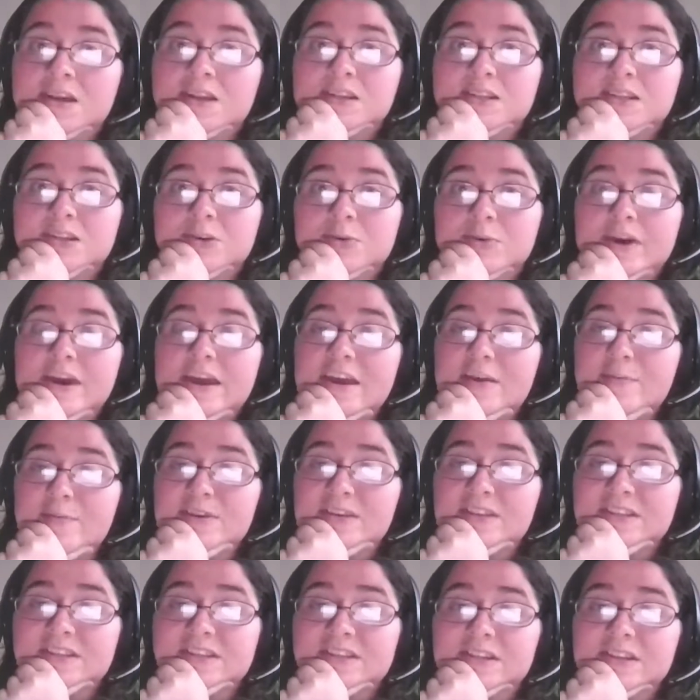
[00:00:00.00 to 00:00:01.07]
So
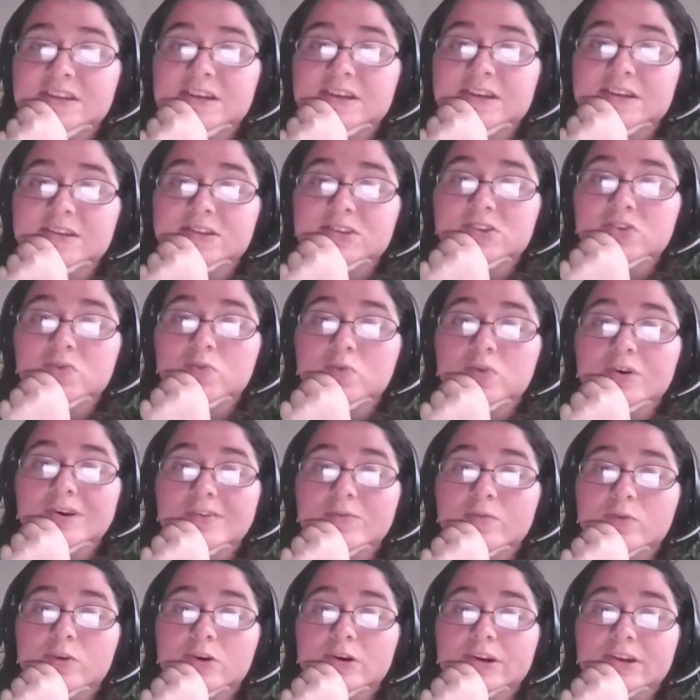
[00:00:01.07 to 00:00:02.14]
ABC is the
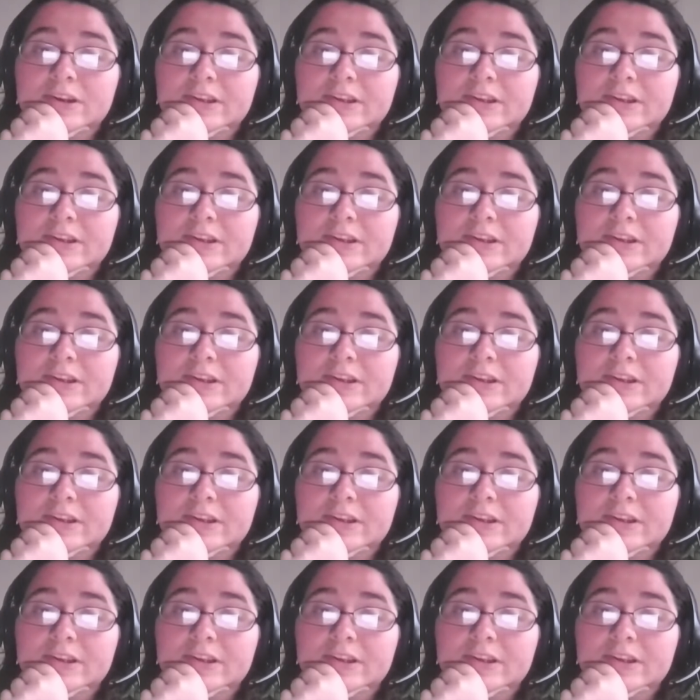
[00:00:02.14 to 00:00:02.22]
one where